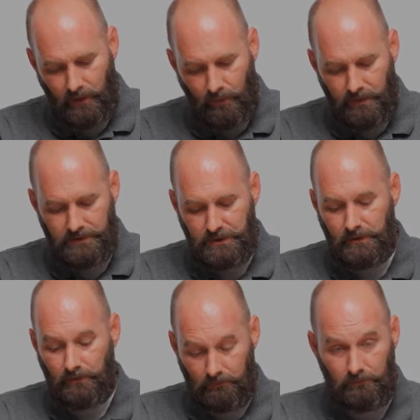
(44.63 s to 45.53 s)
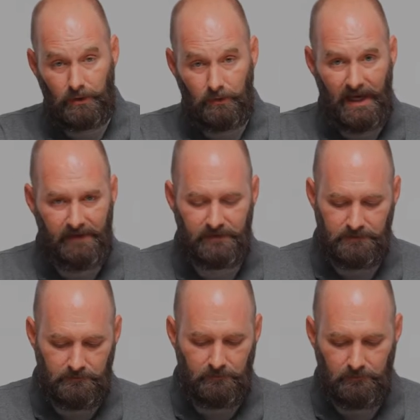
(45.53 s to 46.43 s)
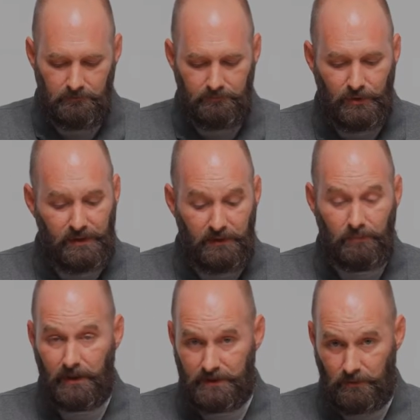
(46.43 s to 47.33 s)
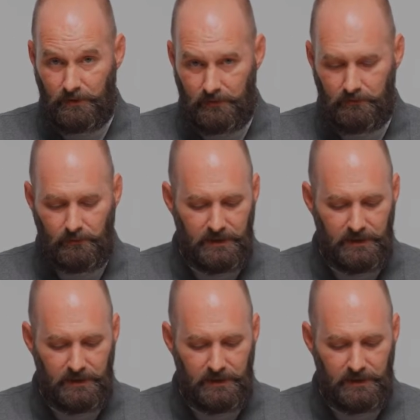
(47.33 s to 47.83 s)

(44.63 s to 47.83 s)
once you have it put in a place where